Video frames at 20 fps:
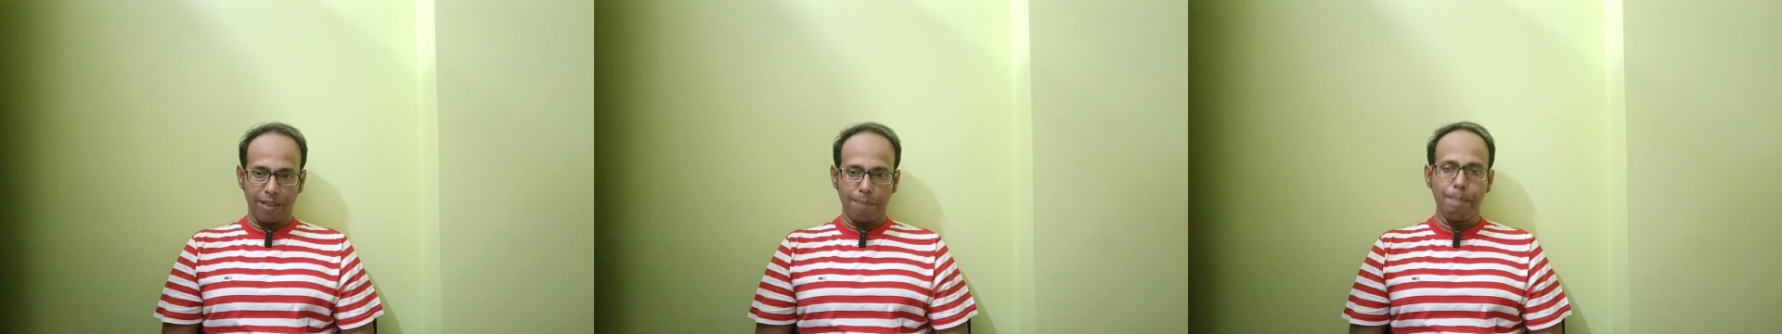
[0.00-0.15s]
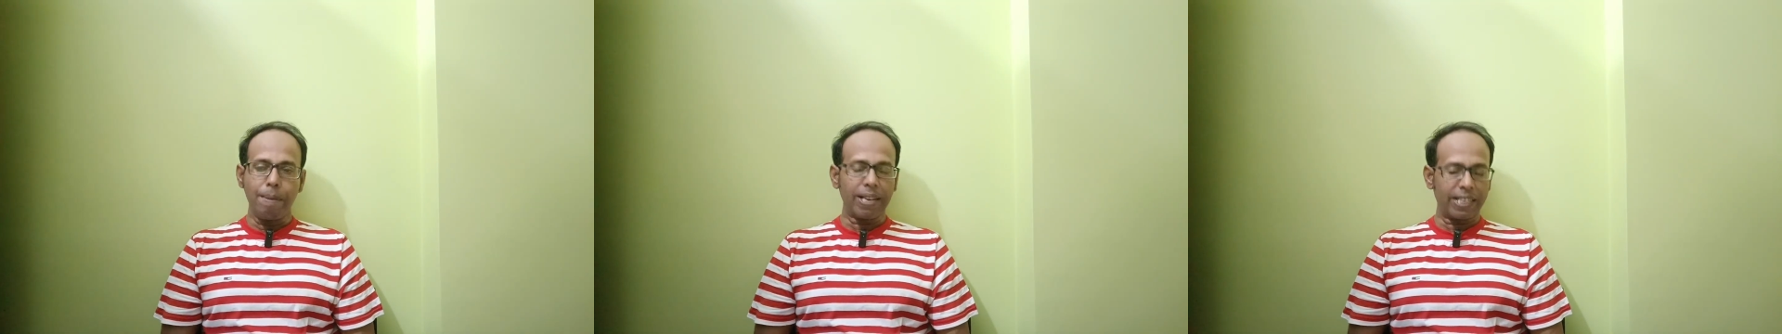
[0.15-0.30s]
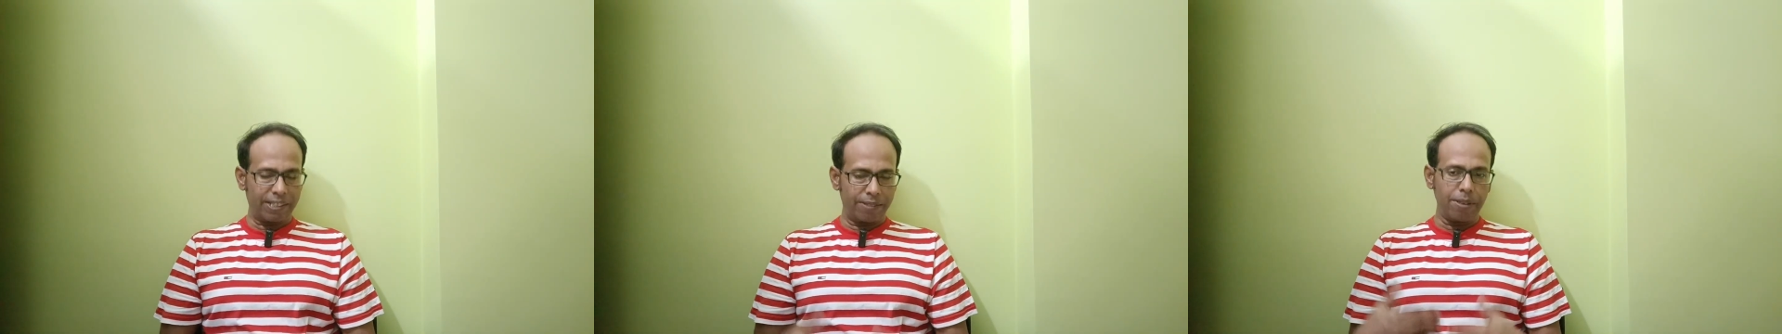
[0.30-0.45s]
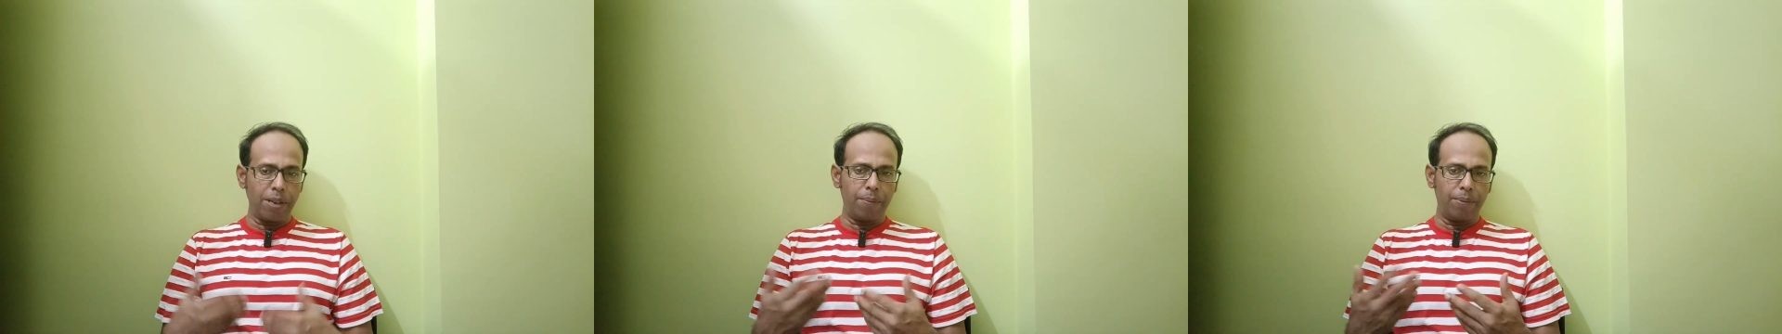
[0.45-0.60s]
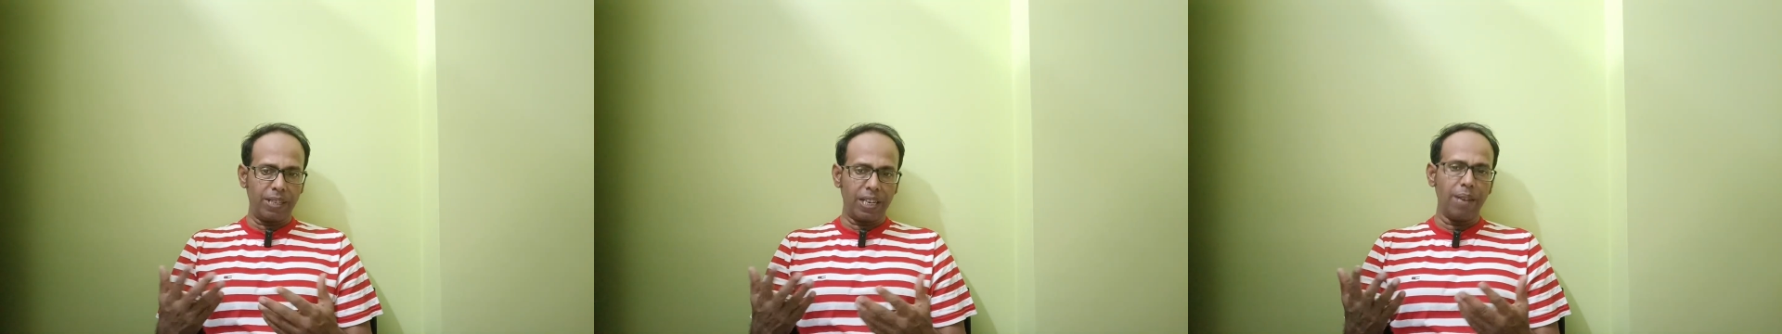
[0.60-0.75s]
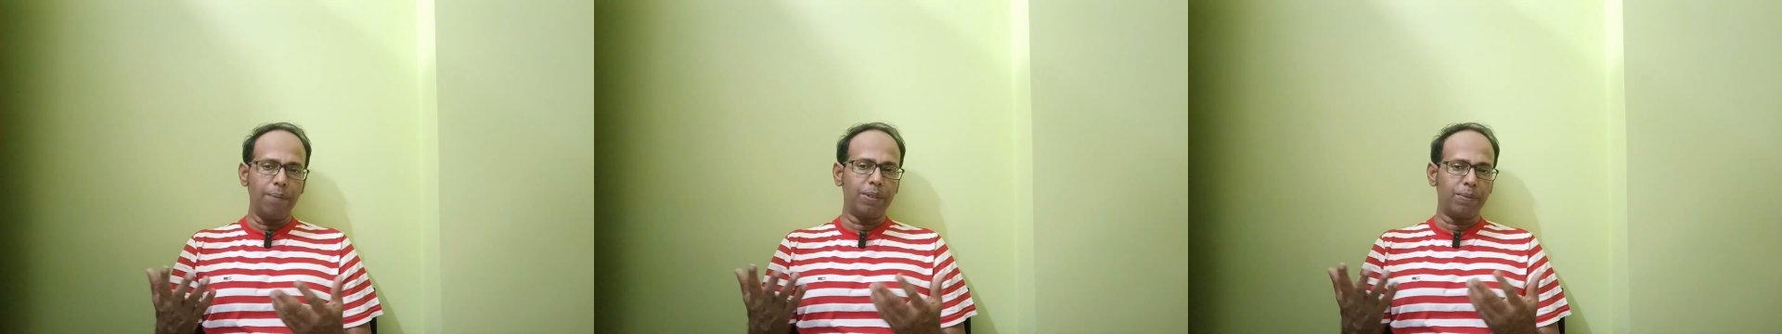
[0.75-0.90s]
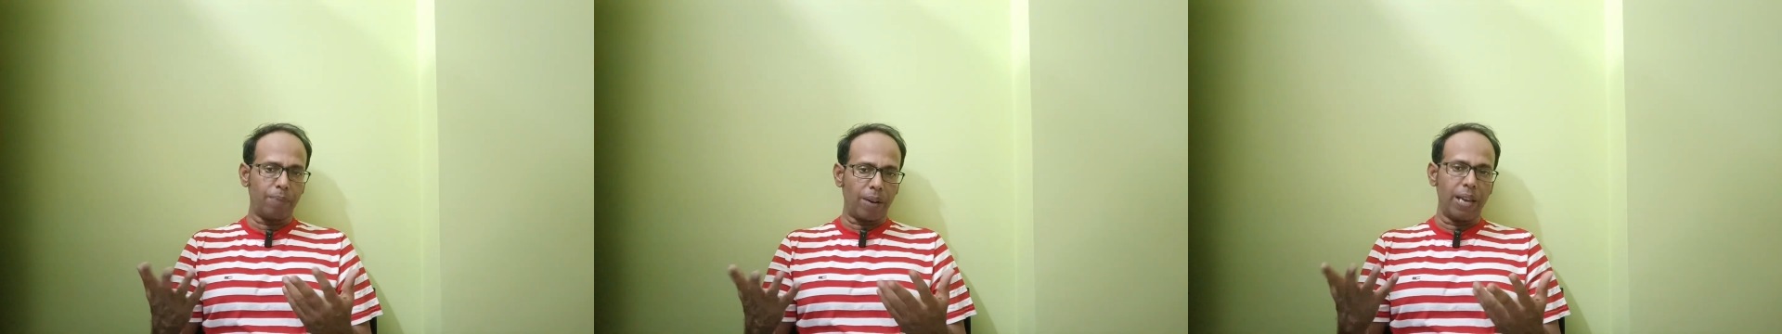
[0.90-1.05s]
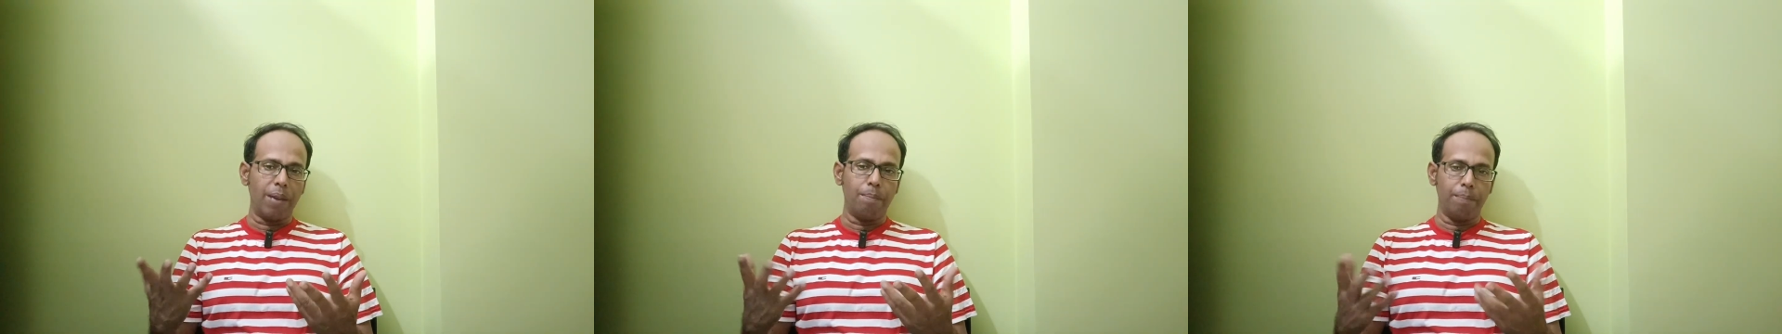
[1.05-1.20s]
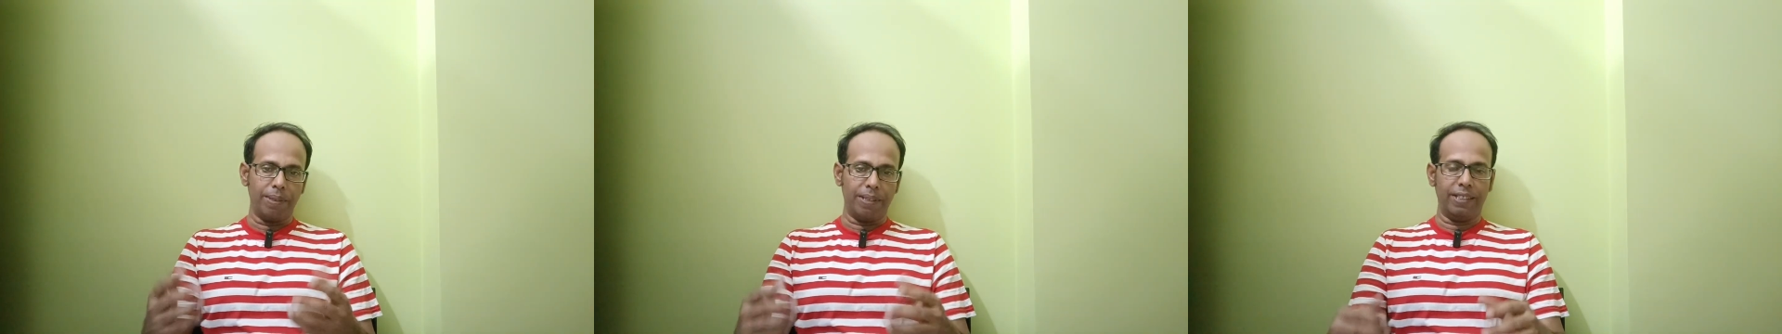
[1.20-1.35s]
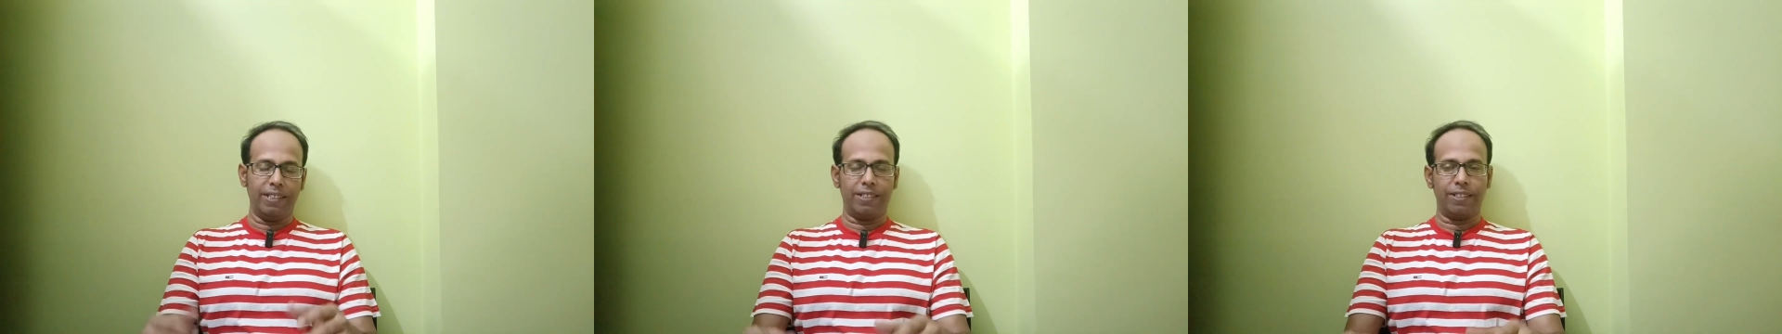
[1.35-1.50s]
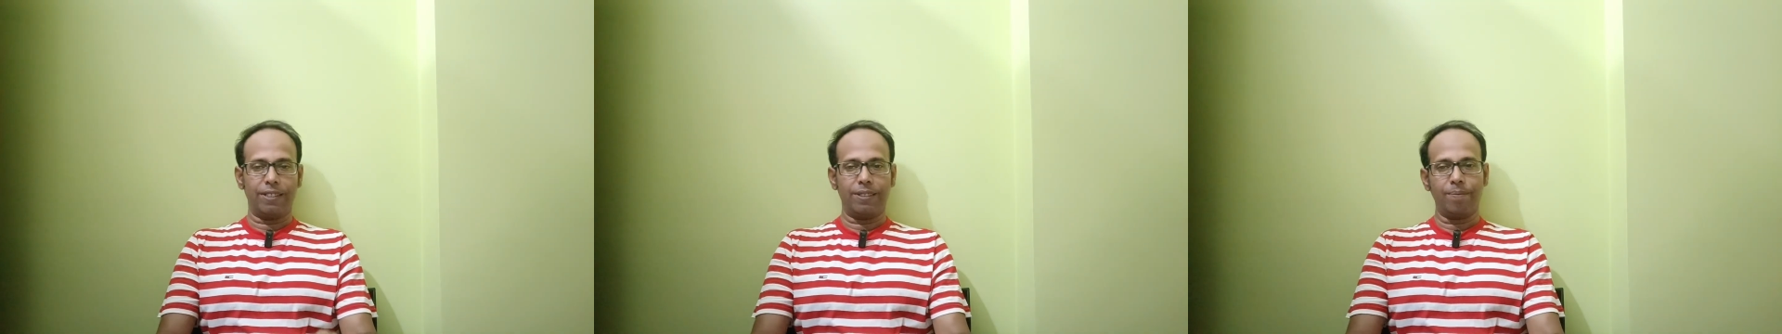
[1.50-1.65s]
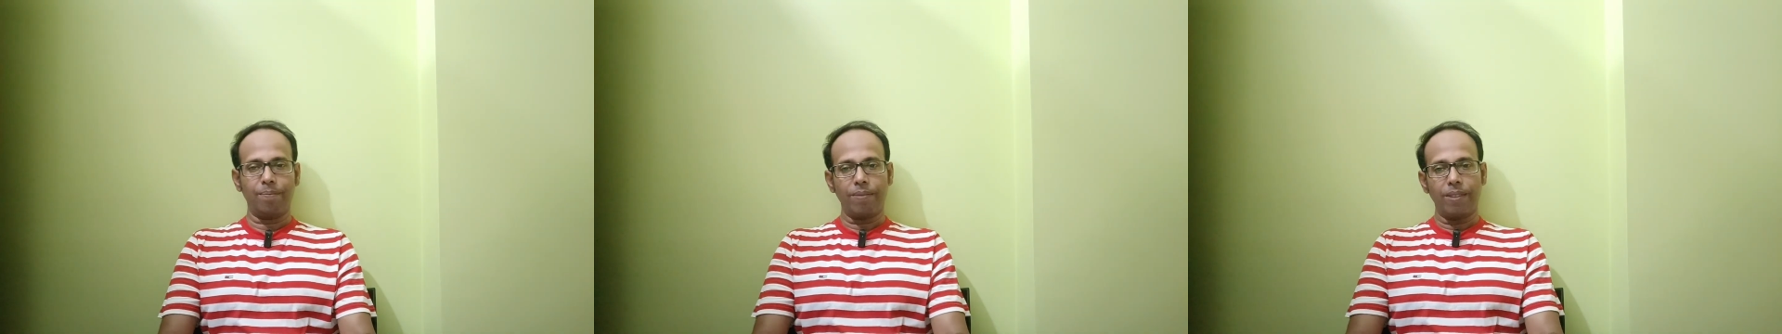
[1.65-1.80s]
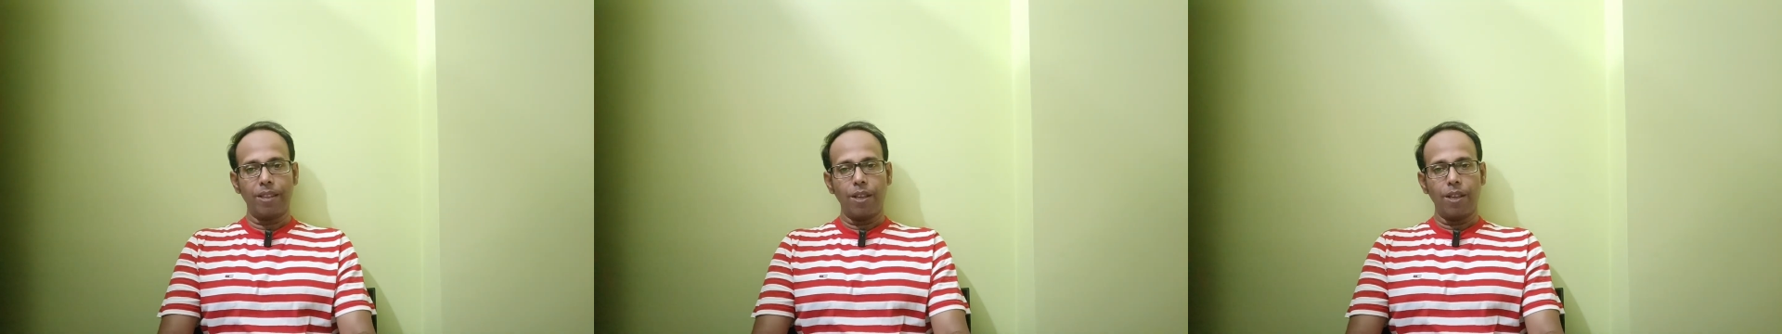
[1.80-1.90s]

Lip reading: maximum times 5 minutes,